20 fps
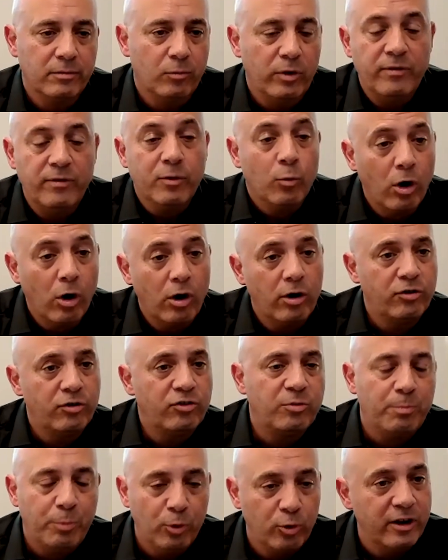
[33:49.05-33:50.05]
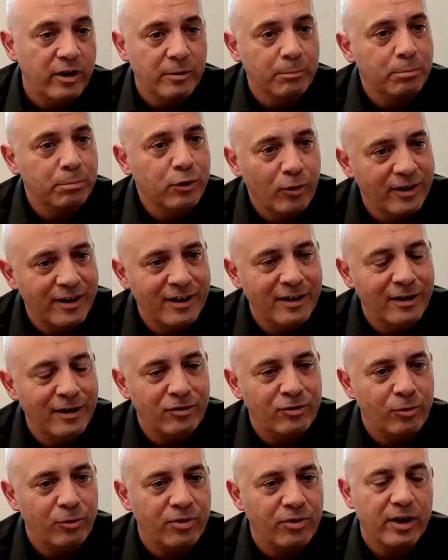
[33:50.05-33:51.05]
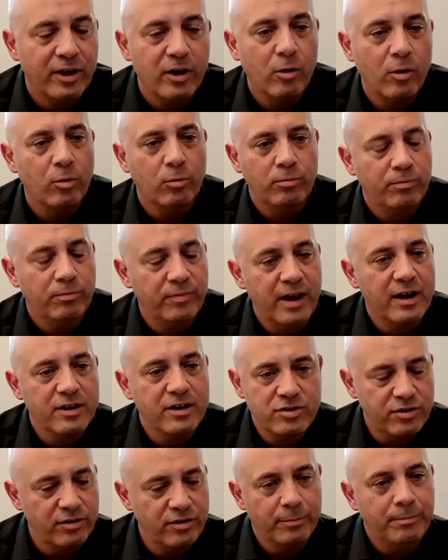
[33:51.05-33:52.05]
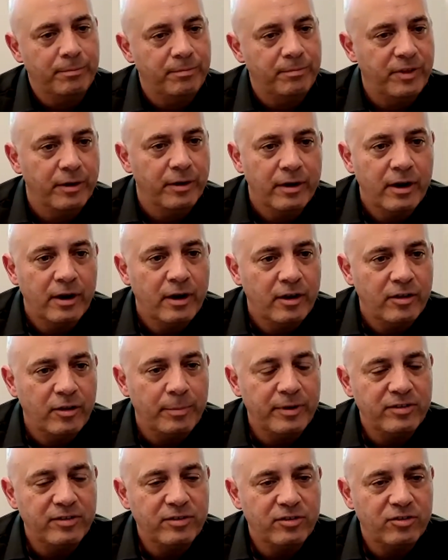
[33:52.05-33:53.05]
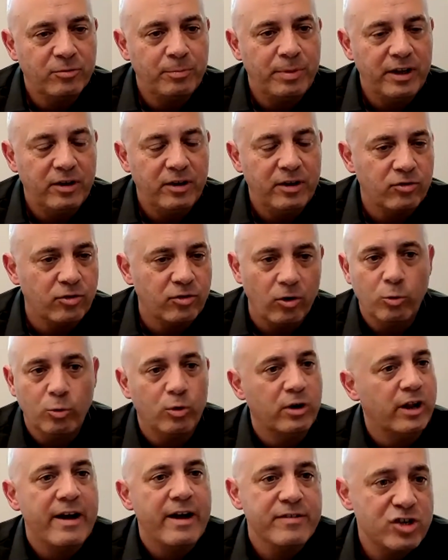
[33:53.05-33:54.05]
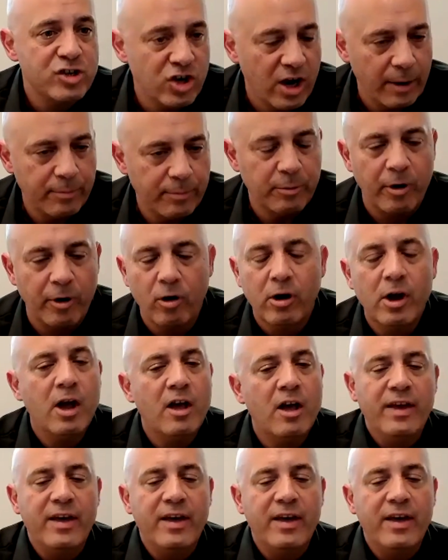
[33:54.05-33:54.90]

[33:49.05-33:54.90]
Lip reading: even worse, spooking employees who think, oh gosh, the business is being sold while I have a job tomorrow.